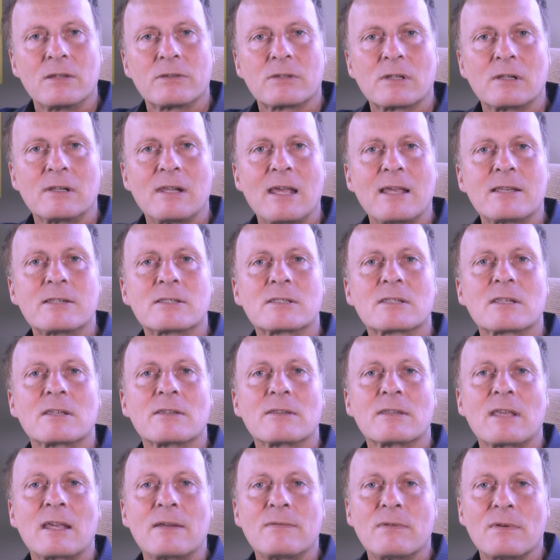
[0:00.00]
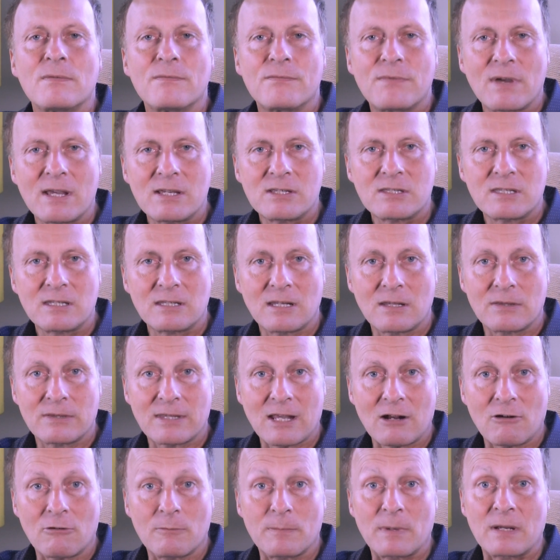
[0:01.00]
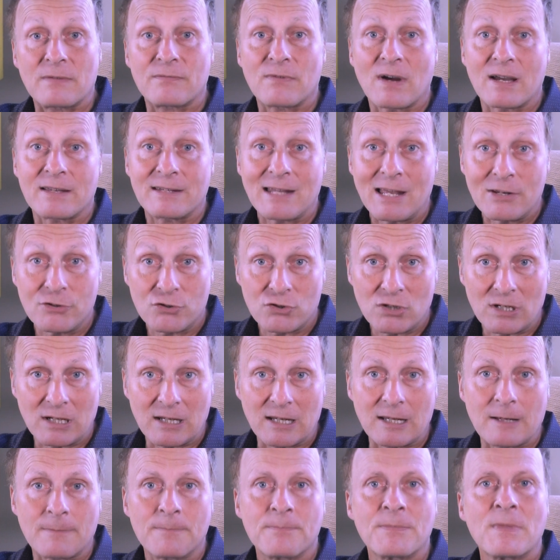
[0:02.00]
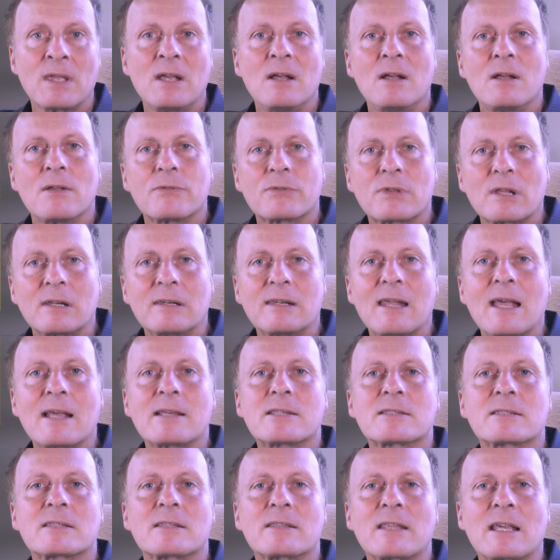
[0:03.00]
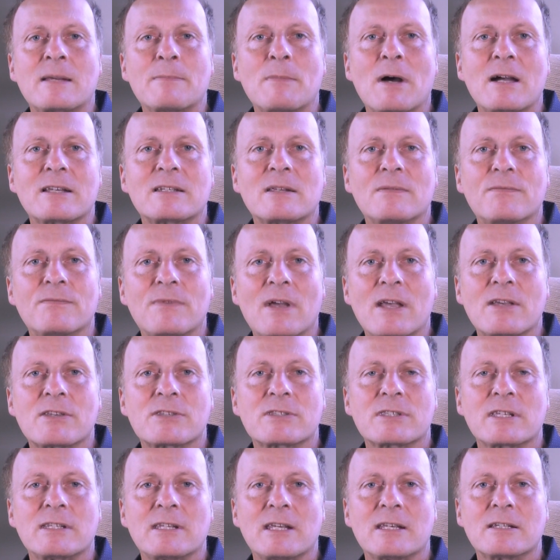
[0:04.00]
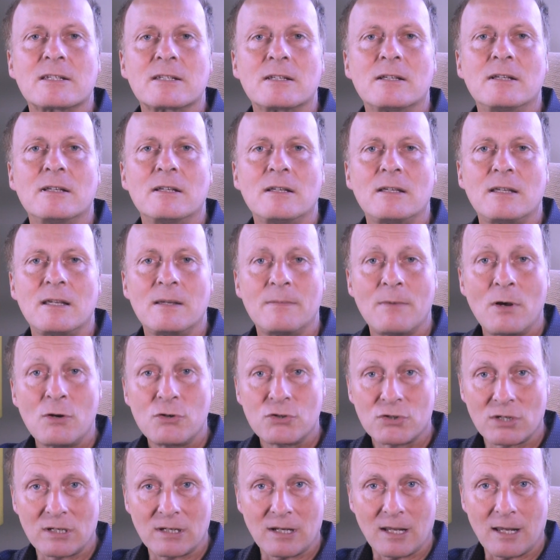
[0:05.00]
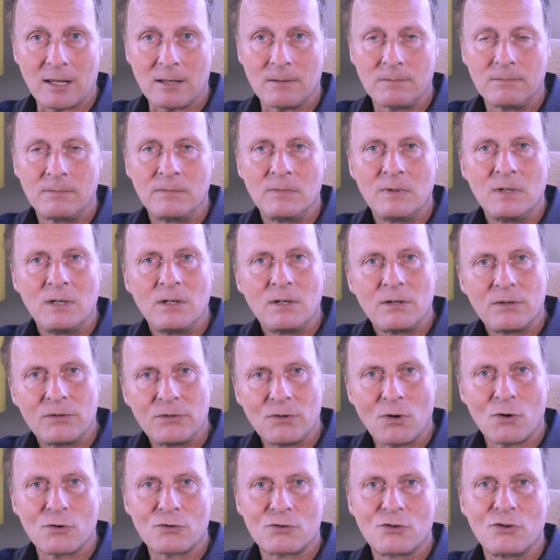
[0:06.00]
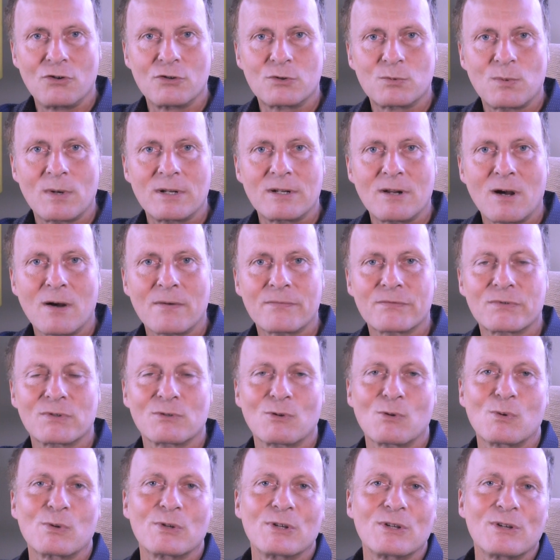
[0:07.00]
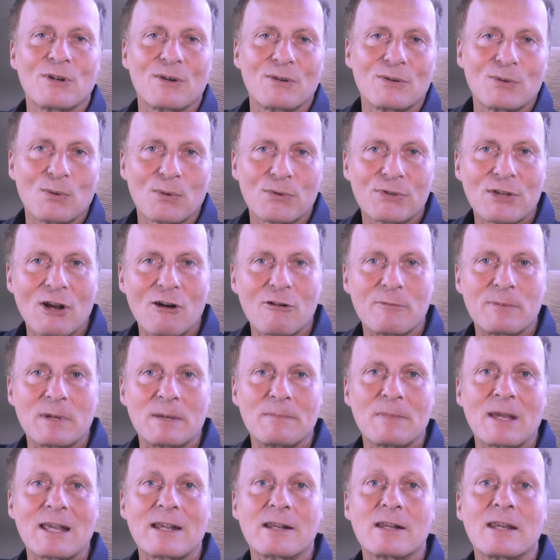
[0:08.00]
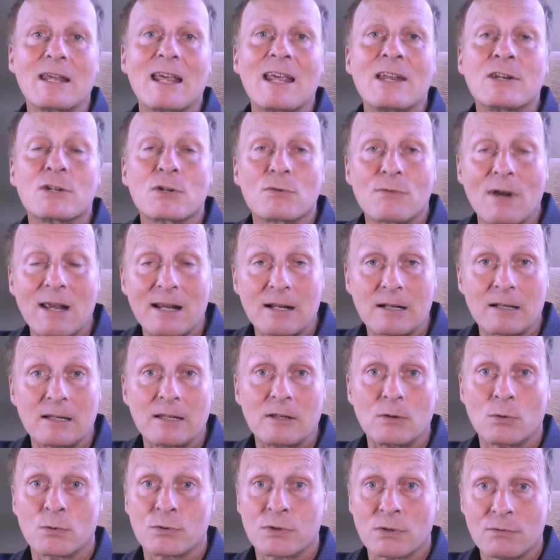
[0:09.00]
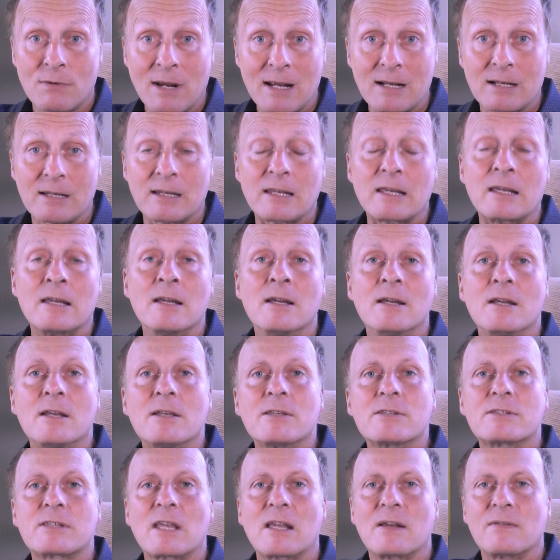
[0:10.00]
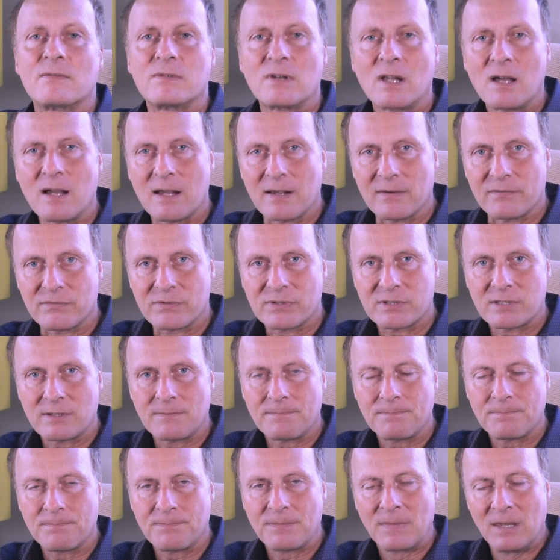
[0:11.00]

The less they've invested in therapy financially, the less they might invest in it emotionally. Not good when, after all, you know, your therapy may indirectly or directly save lives.